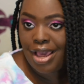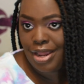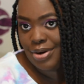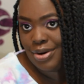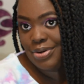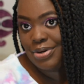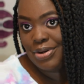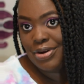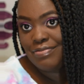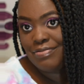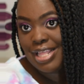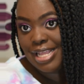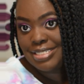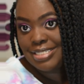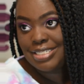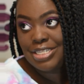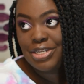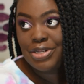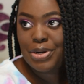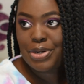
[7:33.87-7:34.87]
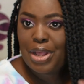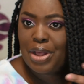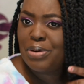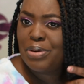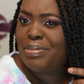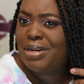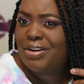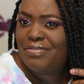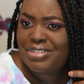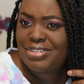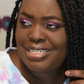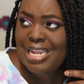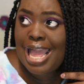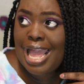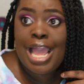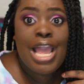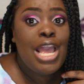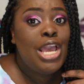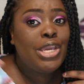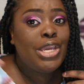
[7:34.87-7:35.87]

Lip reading: I don't know if that's still the code, but if it's not,